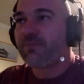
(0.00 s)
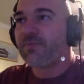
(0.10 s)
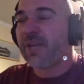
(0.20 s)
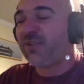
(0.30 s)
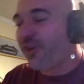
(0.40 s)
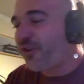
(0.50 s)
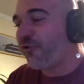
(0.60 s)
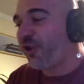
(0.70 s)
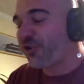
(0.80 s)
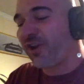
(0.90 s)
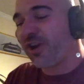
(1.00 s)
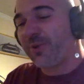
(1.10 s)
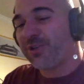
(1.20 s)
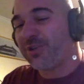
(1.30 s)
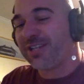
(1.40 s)
it's very frustrating when
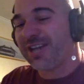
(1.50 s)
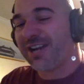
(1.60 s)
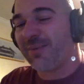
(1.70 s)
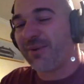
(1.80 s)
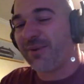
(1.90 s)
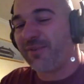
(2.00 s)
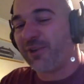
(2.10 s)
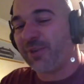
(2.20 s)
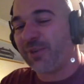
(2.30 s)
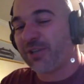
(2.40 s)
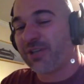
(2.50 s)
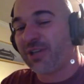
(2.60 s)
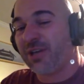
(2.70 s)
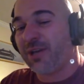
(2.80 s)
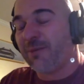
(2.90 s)
you see this guy come on the field, because
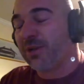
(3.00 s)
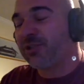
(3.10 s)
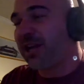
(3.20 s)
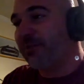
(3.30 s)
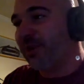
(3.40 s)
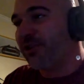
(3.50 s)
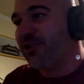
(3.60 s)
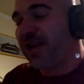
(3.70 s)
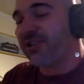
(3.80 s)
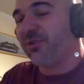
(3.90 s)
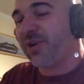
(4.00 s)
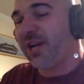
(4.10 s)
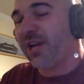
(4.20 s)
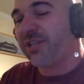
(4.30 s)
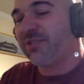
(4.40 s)
much like Lamar Jackson, who
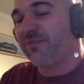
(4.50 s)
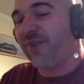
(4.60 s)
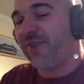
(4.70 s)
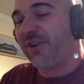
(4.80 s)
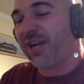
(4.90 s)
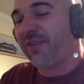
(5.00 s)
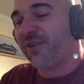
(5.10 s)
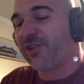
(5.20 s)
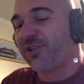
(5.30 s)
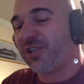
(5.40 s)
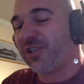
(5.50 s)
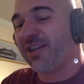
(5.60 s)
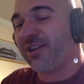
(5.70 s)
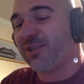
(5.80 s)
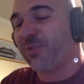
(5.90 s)
finally got a rushing
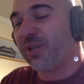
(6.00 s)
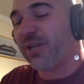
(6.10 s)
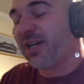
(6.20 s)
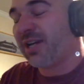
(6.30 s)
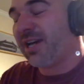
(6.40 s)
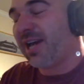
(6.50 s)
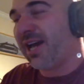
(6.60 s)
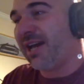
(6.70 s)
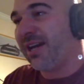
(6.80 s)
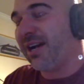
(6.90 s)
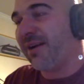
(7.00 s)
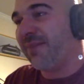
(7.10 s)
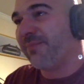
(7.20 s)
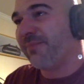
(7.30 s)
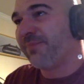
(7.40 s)
touchdown this week, and
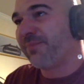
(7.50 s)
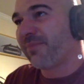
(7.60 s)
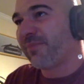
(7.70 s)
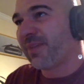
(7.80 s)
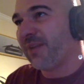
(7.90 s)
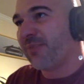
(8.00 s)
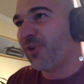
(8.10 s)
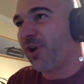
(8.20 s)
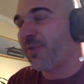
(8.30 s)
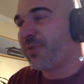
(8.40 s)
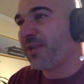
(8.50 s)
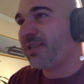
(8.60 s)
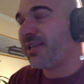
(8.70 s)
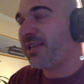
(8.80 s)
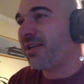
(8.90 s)
I'm sure it
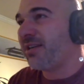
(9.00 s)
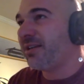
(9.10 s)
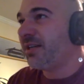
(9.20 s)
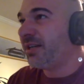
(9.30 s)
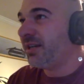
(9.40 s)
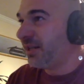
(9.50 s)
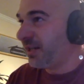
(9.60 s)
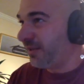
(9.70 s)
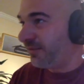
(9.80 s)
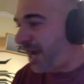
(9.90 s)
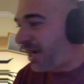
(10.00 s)
upsets the Flacco